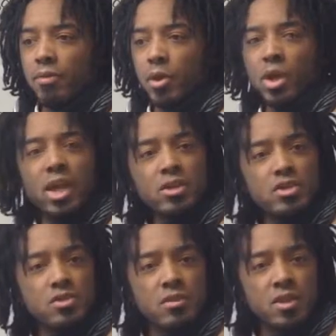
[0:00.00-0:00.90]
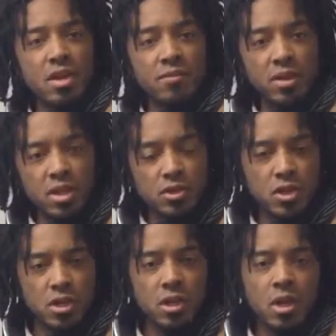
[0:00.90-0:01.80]
variations of the
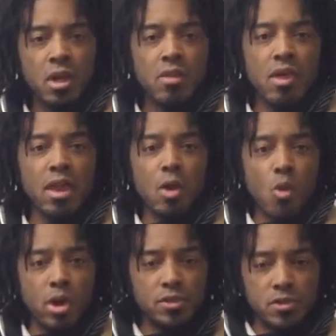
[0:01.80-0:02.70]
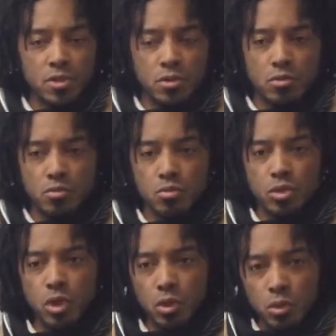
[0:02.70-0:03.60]
definition that I want to
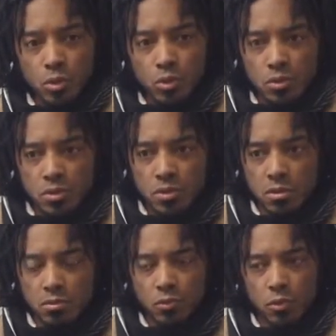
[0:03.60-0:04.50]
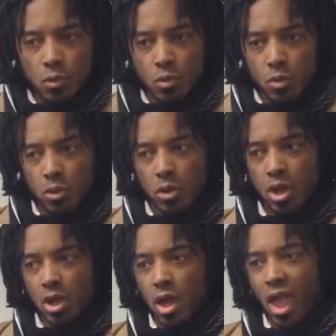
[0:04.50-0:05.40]
use for
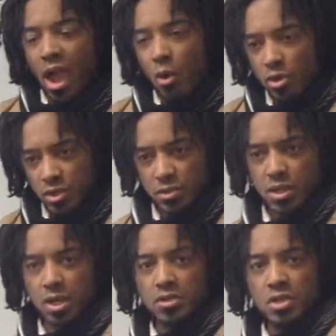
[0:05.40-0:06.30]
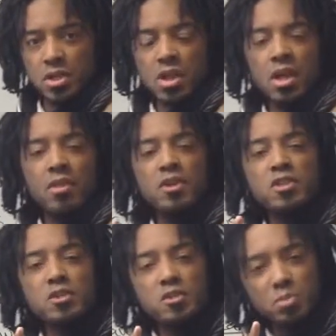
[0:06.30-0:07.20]
our discussion
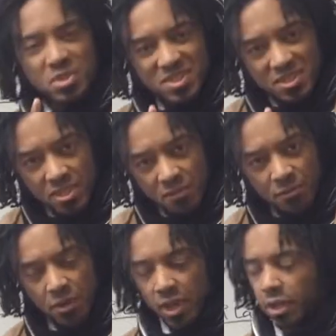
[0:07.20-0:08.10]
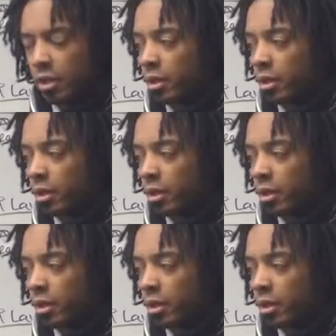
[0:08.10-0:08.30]
this specific